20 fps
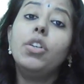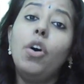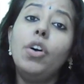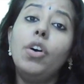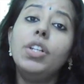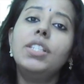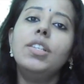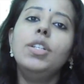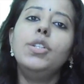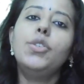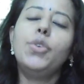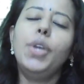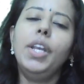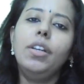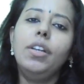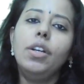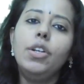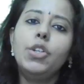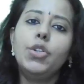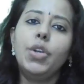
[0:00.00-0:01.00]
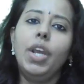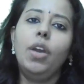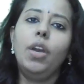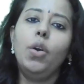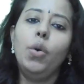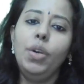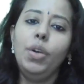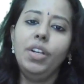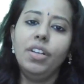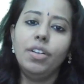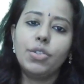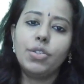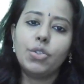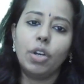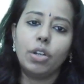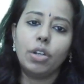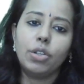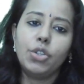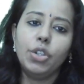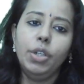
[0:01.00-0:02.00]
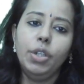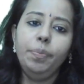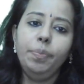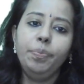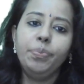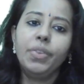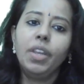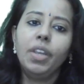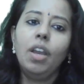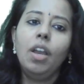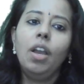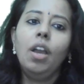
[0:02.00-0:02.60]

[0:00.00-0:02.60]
concentrated shareholder structure.